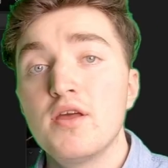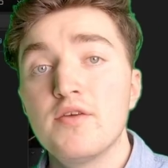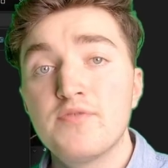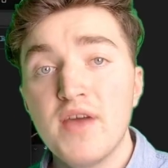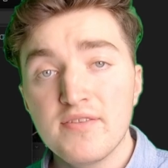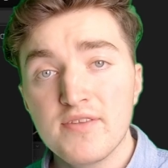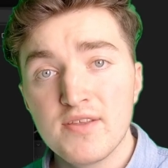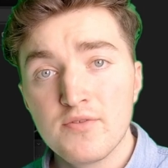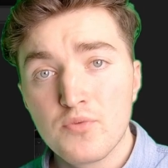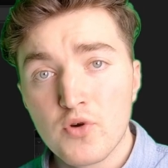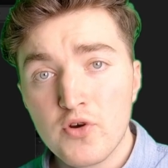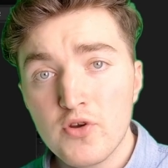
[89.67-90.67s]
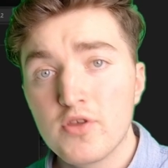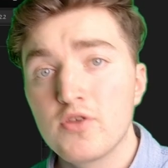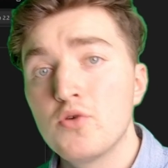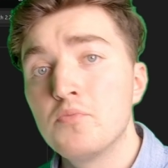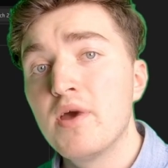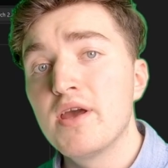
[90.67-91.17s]
If that didn't work,
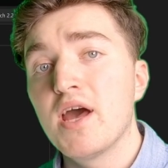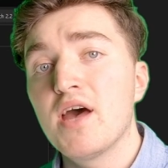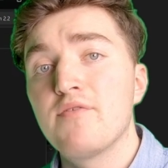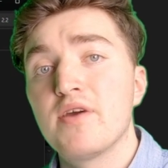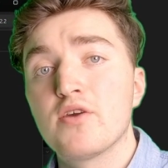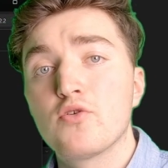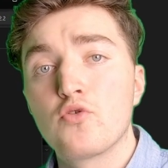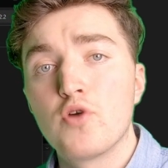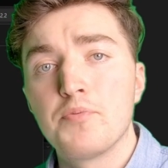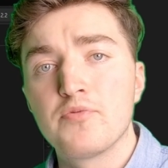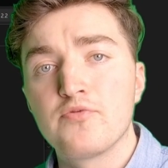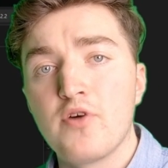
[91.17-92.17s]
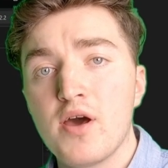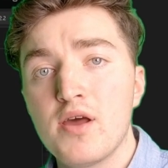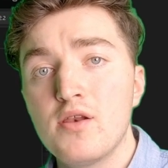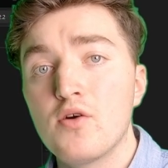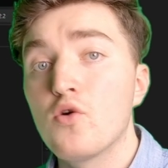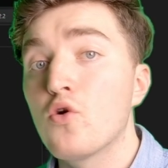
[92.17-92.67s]
you may have a corrupt
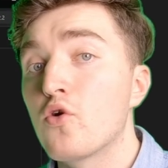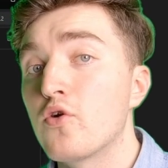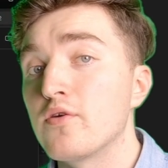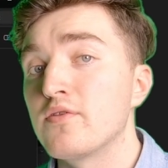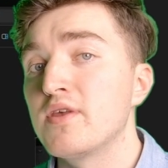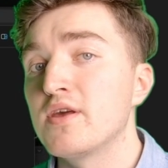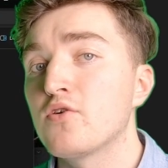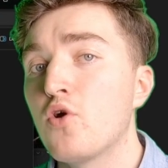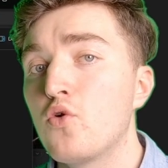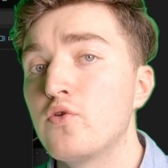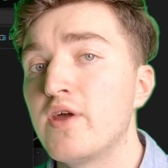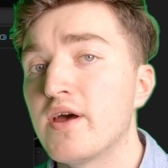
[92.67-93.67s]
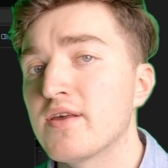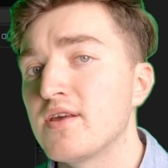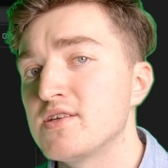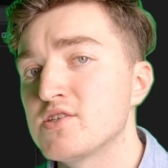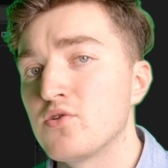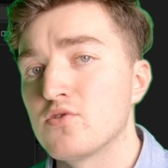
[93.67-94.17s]
file or the codec
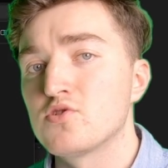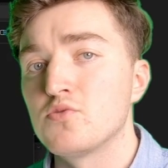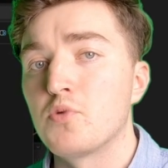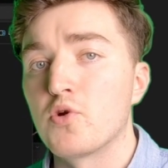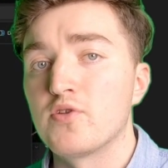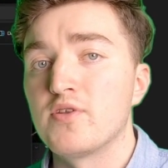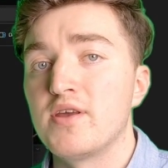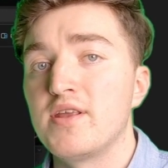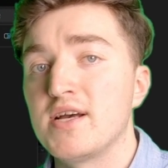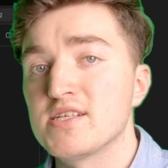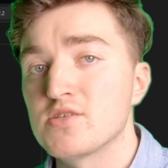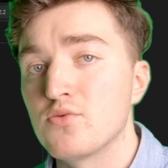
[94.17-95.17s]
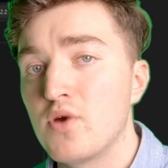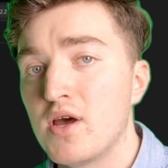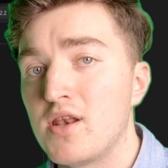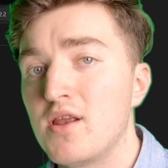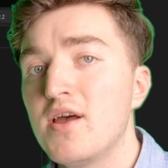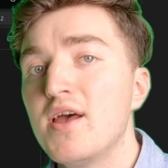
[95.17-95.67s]
is not supported as well.